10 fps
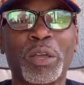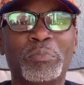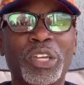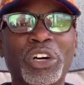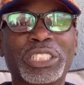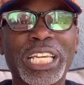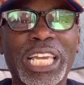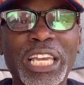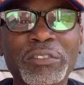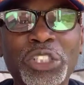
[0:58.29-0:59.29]
because it
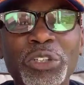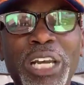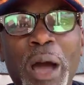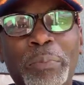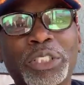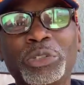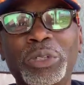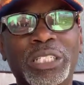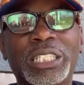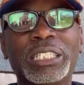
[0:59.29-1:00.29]
gives you an
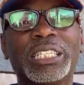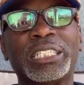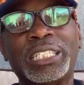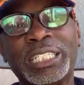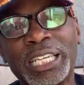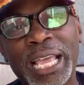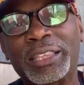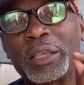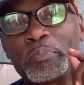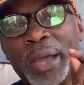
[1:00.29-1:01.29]
opportunity to set
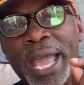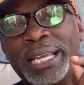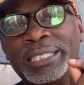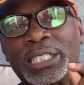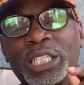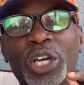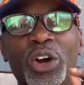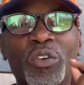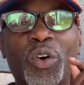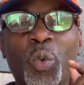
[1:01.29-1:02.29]
the pace
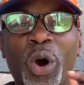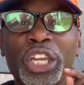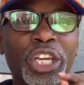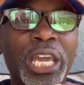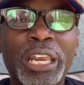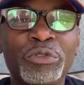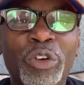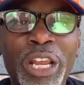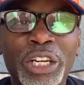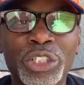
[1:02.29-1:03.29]
for what you're getting
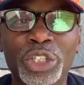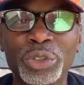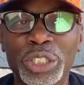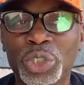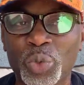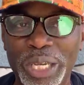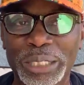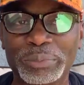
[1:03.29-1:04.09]
ready to do this week.